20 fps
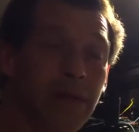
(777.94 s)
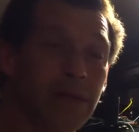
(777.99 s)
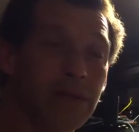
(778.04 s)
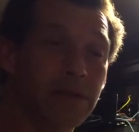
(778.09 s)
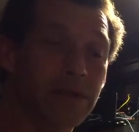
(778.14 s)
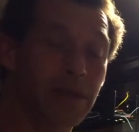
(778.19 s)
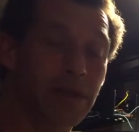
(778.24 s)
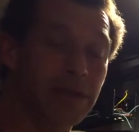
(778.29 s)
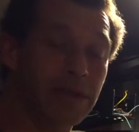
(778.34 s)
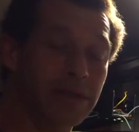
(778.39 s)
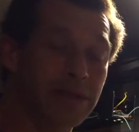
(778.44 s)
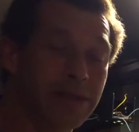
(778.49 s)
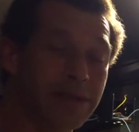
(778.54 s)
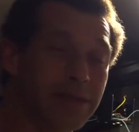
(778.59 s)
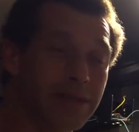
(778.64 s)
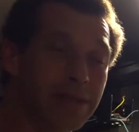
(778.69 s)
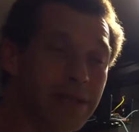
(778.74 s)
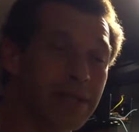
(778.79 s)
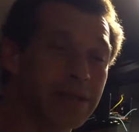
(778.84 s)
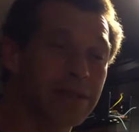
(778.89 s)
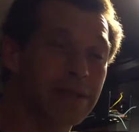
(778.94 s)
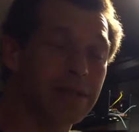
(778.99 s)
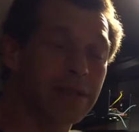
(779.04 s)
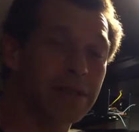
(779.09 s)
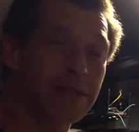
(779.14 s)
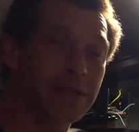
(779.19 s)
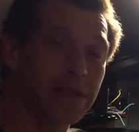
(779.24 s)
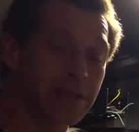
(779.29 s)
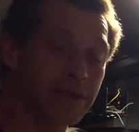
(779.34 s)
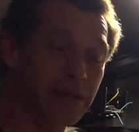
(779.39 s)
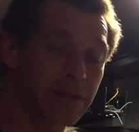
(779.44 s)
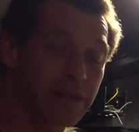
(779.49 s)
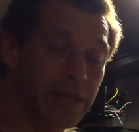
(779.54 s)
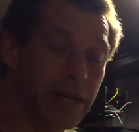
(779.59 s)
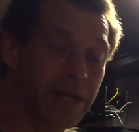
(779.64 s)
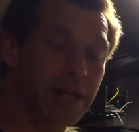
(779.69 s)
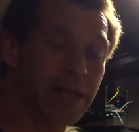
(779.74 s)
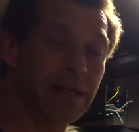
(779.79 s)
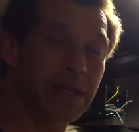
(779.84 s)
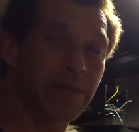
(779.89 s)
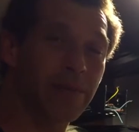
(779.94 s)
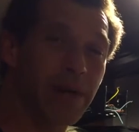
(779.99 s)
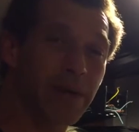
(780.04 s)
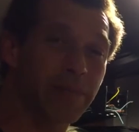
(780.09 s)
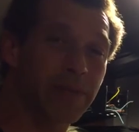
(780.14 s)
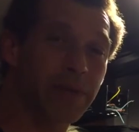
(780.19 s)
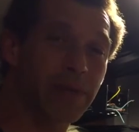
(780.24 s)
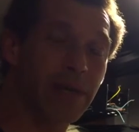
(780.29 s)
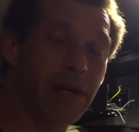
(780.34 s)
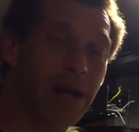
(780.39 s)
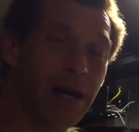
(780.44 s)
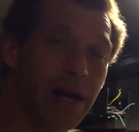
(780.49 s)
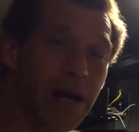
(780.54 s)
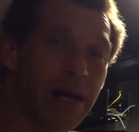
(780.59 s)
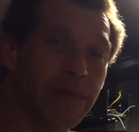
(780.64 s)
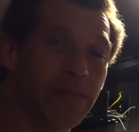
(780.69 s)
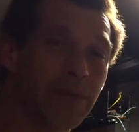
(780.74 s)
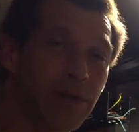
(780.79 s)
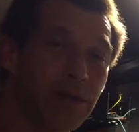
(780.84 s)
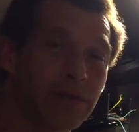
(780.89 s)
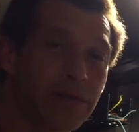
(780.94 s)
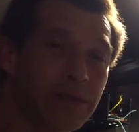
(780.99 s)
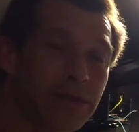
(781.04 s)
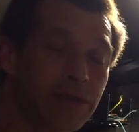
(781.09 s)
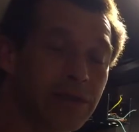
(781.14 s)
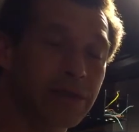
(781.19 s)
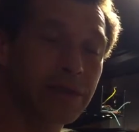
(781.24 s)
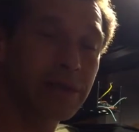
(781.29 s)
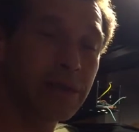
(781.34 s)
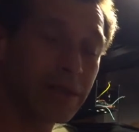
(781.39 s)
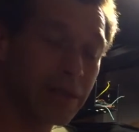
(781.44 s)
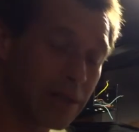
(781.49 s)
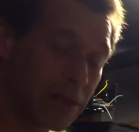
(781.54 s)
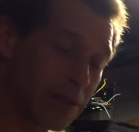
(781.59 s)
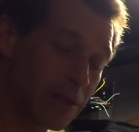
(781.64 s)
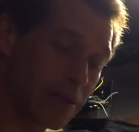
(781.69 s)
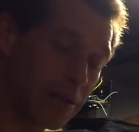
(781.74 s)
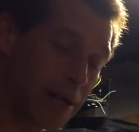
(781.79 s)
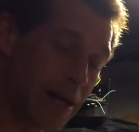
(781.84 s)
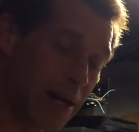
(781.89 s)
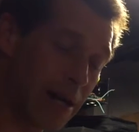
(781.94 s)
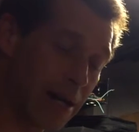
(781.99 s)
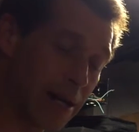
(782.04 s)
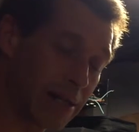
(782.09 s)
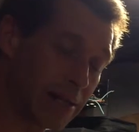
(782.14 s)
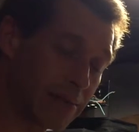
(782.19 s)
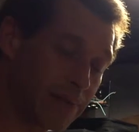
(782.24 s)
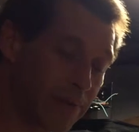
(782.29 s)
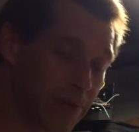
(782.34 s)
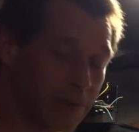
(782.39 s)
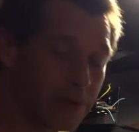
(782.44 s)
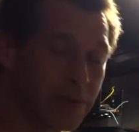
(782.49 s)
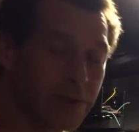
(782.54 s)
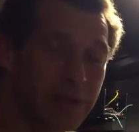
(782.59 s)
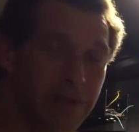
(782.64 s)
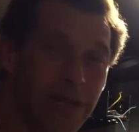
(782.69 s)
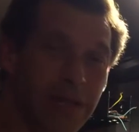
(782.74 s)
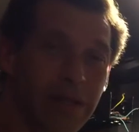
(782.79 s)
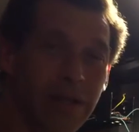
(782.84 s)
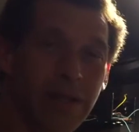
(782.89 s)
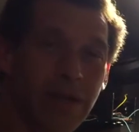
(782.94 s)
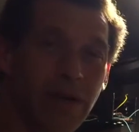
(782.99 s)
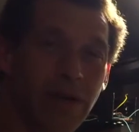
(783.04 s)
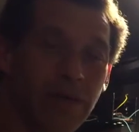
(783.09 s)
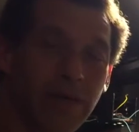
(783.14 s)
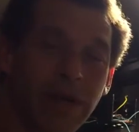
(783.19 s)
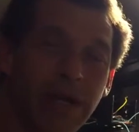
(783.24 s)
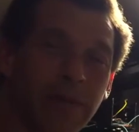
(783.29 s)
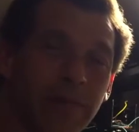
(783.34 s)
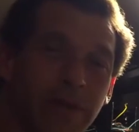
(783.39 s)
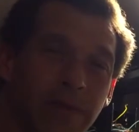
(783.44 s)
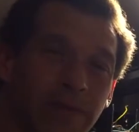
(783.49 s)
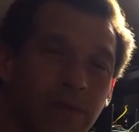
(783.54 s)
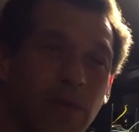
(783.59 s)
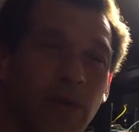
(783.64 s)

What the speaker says: Our chargers are sensing these things, are taking them up to their high voltage, or their highest voltage. Say they're going right up to